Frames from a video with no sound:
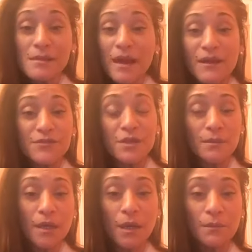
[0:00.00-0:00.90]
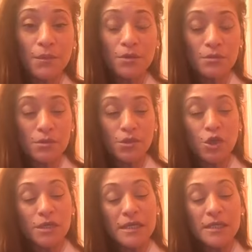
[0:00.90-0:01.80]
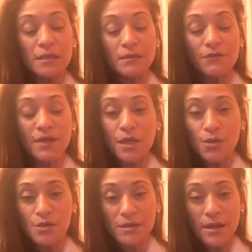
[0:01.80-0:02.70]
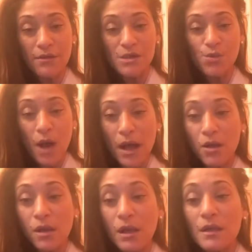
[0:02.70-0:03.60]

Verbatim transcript: I have some um, cooking videos there as well.